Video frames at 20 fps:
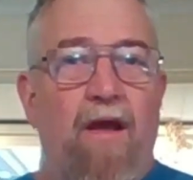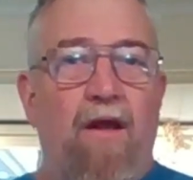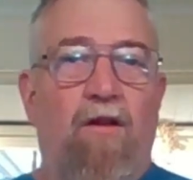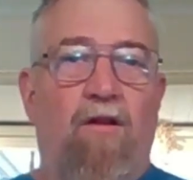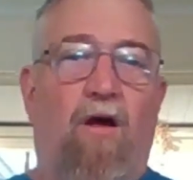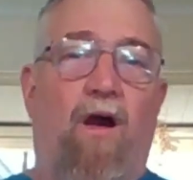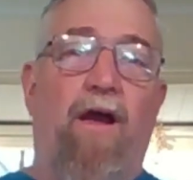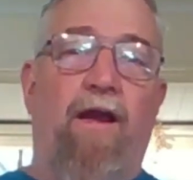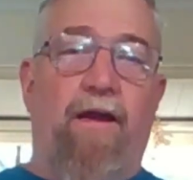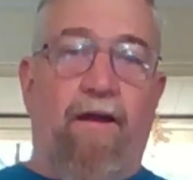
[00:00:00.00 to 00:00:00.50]

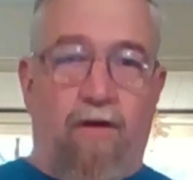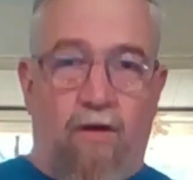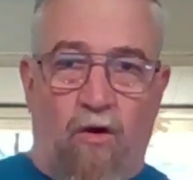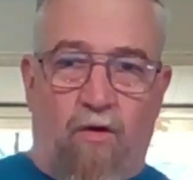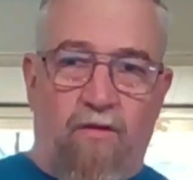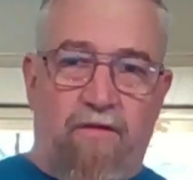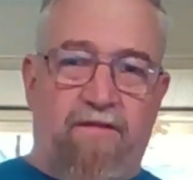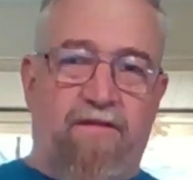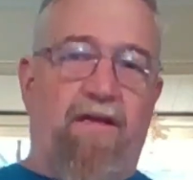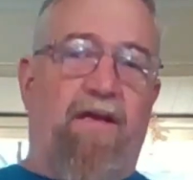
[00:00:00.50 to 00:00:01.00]
Like, it
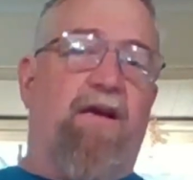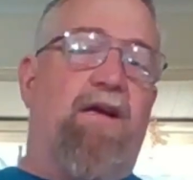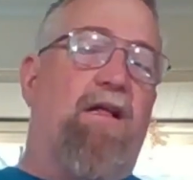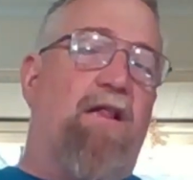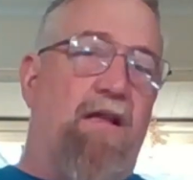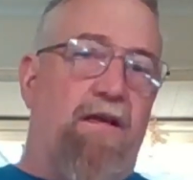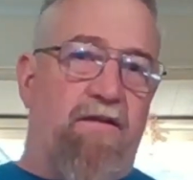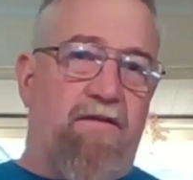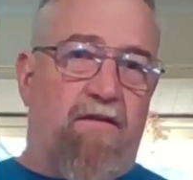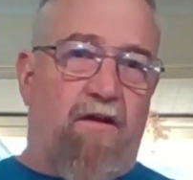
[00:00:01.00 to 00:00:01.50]
cooks, it
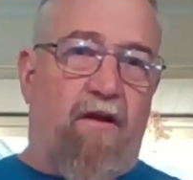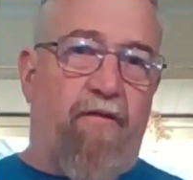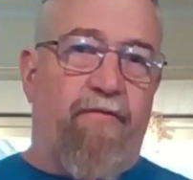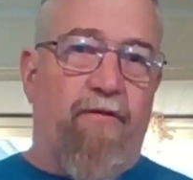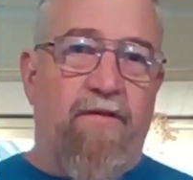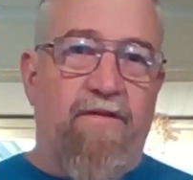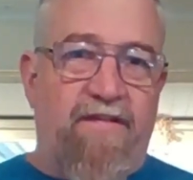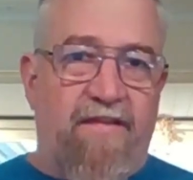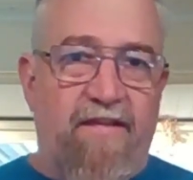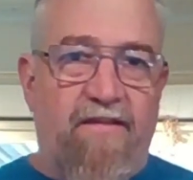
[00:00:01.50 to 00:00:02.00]
clicks over,
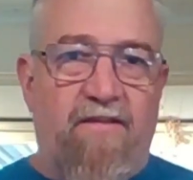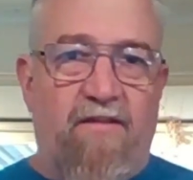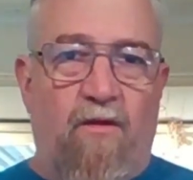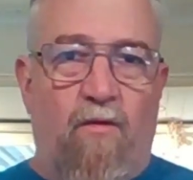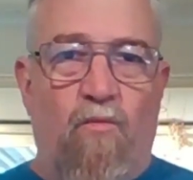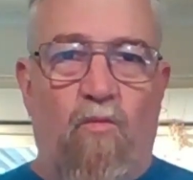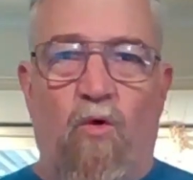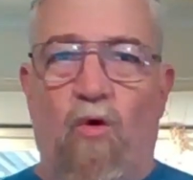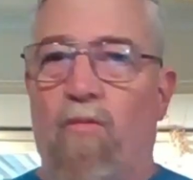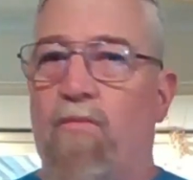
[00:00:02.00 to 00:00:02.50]
it sits
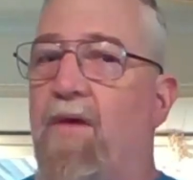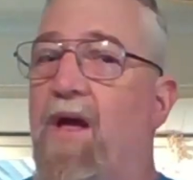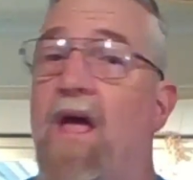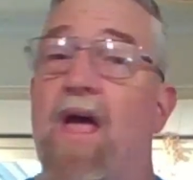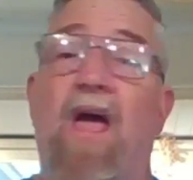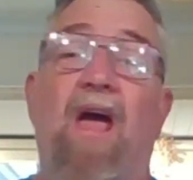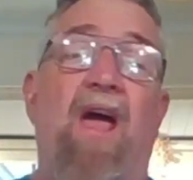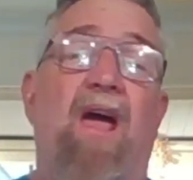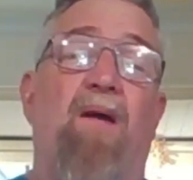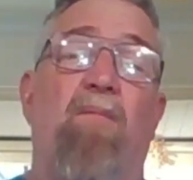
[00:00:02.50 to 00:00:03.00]
on warm.
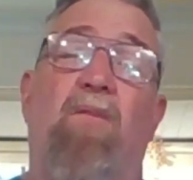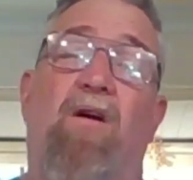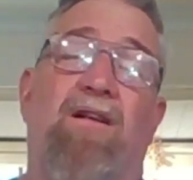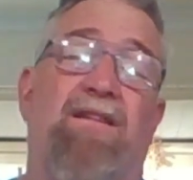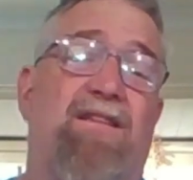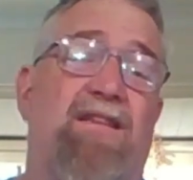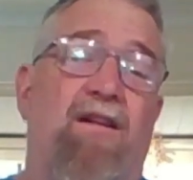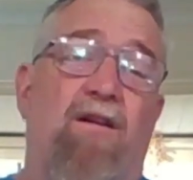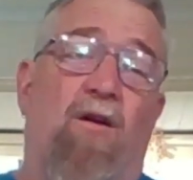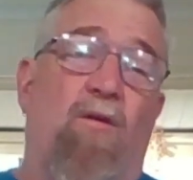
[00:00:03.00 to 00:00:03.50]
It might
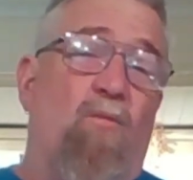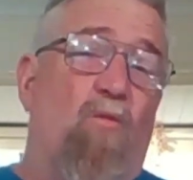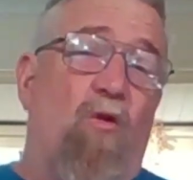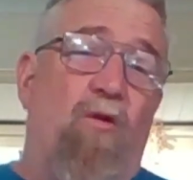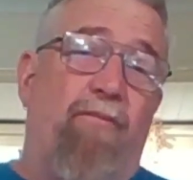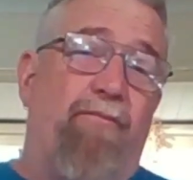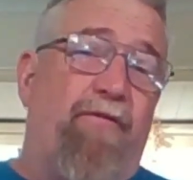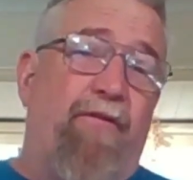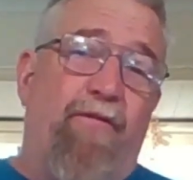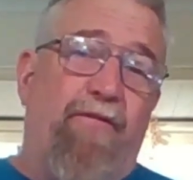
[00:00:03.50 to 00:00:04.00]
sit on
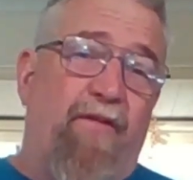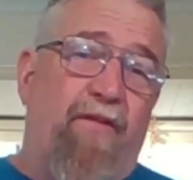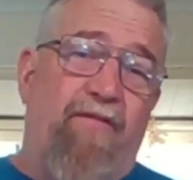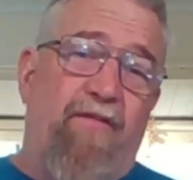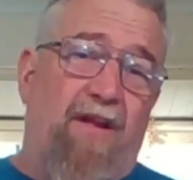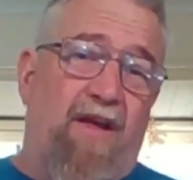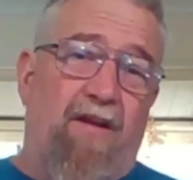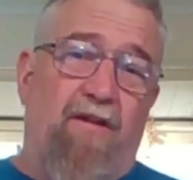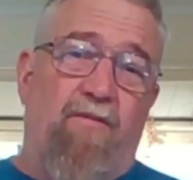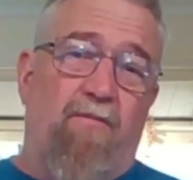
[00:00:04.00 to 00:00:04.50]
warm for
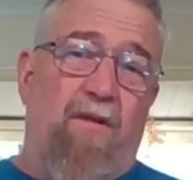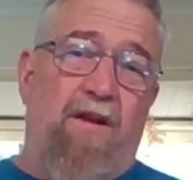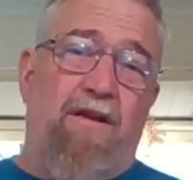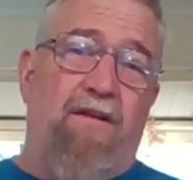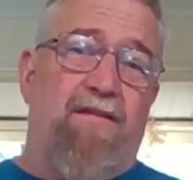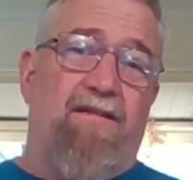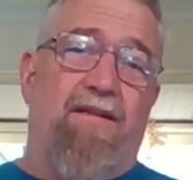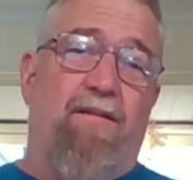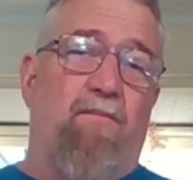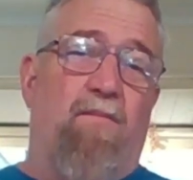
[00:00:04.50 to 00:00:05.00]
15
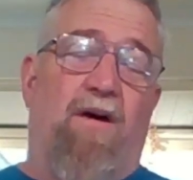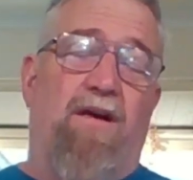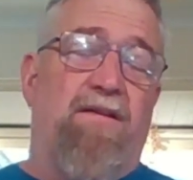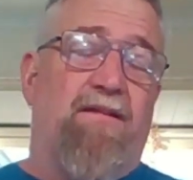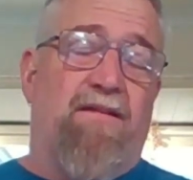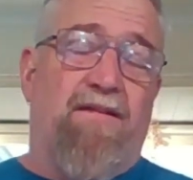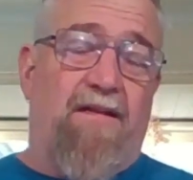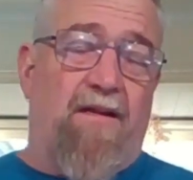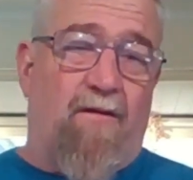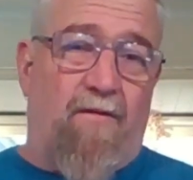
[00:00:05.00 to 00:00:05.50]
minutes, it might
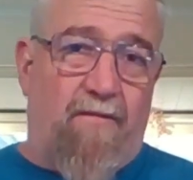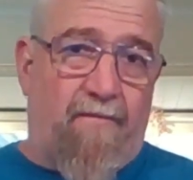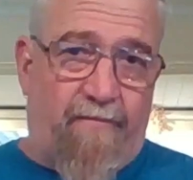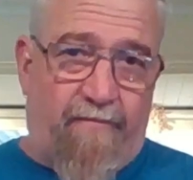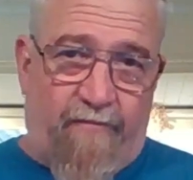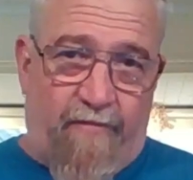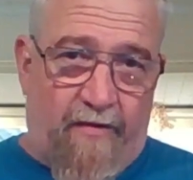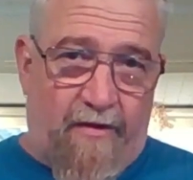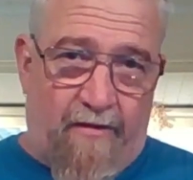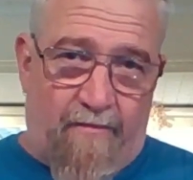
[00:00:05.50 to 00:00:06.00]
sit on
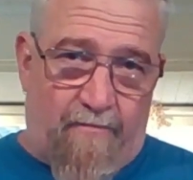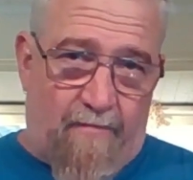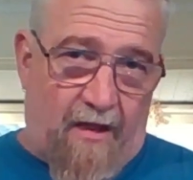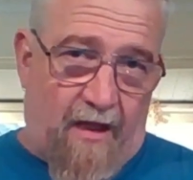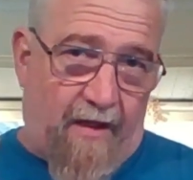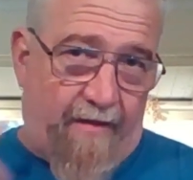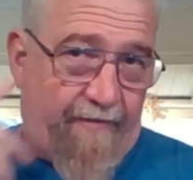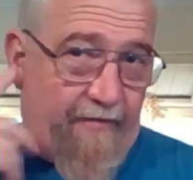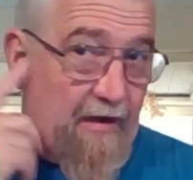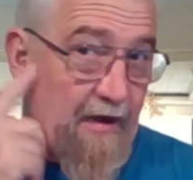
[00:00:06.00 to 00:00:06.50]
for
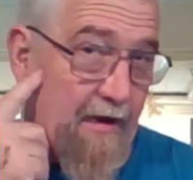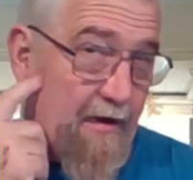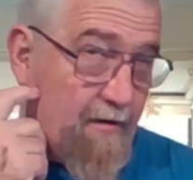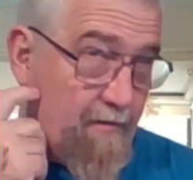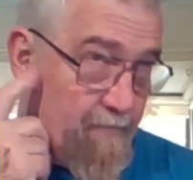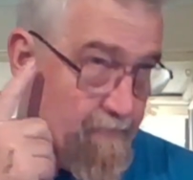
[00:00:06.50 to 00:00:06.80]
half an hour,